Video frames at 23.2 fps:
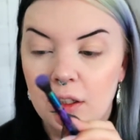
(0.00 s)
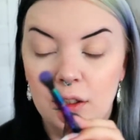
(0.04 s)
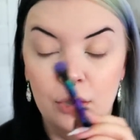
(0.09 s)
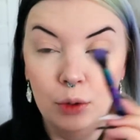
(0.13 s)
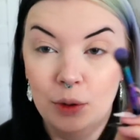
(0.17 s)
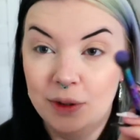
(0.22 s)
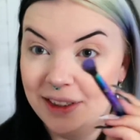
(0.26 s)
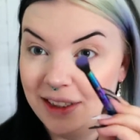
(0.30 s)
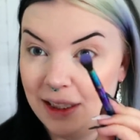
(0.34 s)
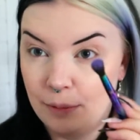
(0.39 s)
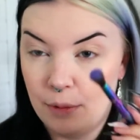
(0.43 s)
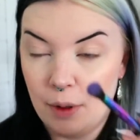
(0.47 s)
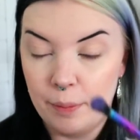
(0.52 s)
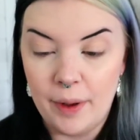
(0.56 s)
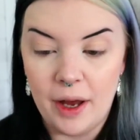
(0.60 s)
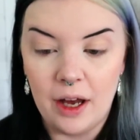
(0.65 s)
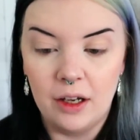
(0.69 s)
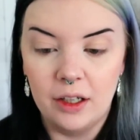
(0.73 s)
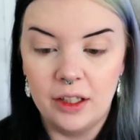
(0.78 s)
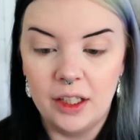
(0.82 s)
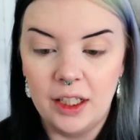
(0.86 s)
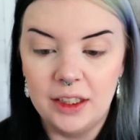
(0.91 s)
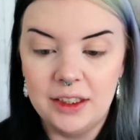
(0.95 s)
new Sigma
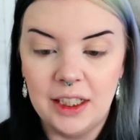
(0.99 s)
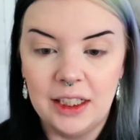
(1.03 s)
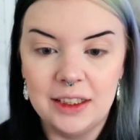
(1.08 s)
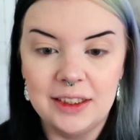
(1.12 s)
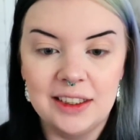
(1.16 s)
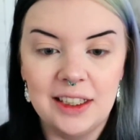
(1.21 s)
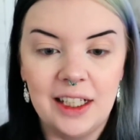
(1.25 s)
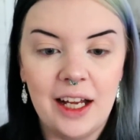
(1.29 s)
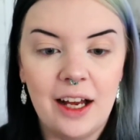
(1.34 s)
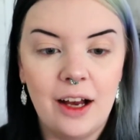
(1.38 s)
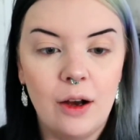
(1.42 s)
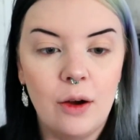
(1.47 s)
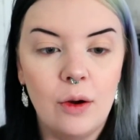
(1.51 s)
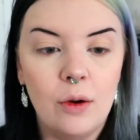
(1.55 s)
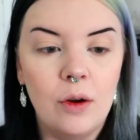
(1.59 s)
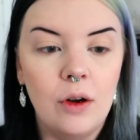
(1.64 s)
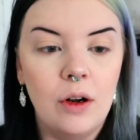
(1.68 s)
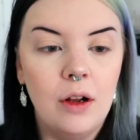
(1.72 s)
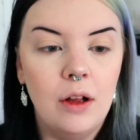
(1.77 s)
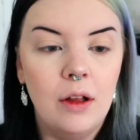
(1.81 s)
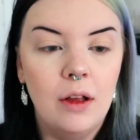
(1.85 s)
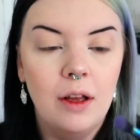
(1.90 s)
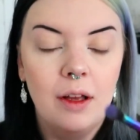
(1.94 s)
palette I tested
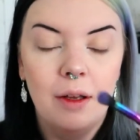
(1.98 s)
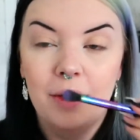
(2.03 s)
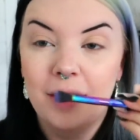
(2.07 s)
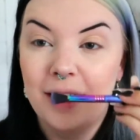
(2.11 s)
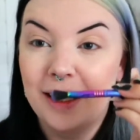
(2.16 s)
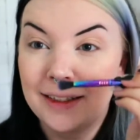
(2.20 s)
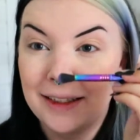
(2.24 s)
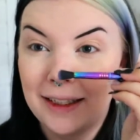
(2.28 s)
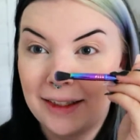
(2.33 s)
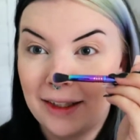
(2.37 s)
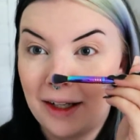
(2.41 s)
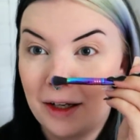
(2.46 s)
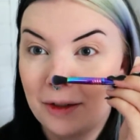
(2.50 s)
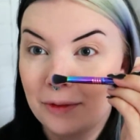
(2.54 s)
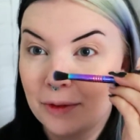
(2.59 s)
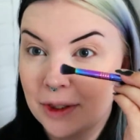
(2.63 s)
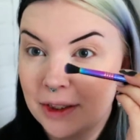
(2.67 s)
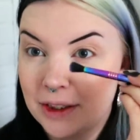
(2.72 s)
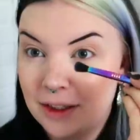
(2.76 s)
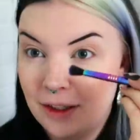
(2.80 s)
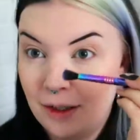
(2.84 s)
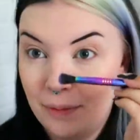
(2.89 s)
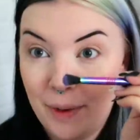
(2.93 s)
out, because I thought
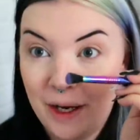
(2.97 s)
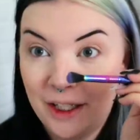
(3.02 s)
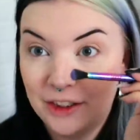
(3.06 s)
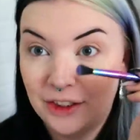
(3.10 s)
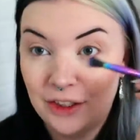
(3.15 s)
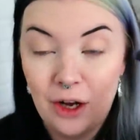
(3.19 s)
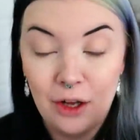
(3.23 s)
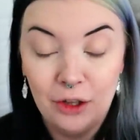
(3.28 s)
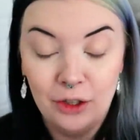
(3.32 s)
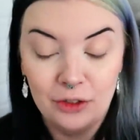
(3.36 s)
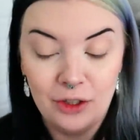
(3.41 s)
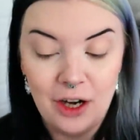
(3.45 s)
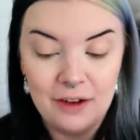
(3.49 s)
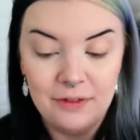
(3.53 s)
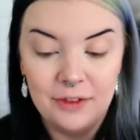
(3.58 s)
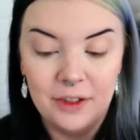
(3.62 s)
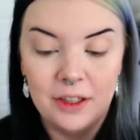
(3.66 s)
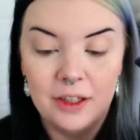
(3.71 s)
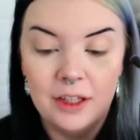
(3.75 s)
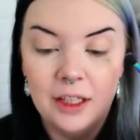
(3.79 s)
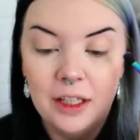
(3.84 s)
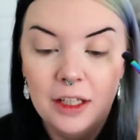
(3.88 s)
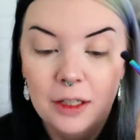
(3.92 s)
it matched the
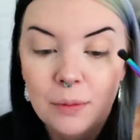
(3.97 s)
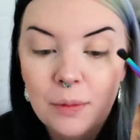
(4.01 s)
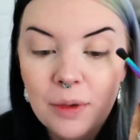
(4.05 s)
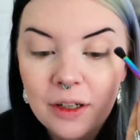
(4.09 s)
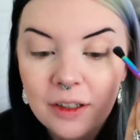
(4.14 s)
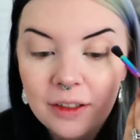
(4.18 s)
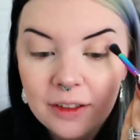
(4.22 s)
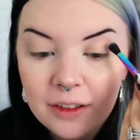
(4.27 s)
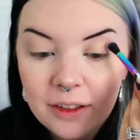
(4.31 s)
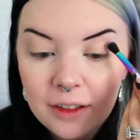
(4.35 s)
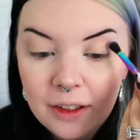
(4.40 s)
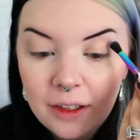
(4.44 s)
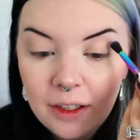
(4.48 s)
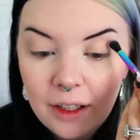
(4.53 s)
holographic theme.